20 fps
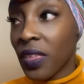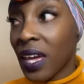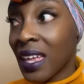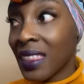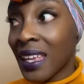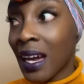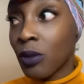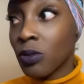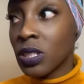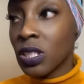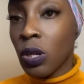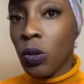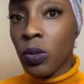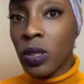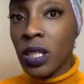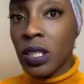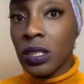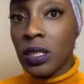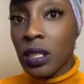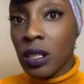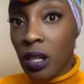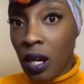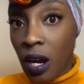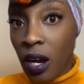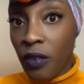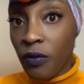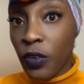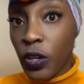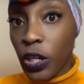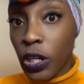And that was only to
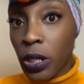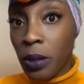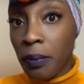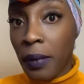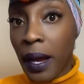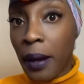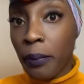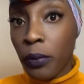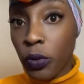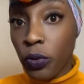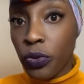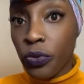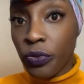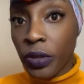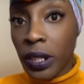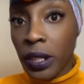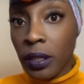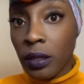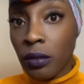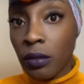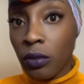cover my booth rent,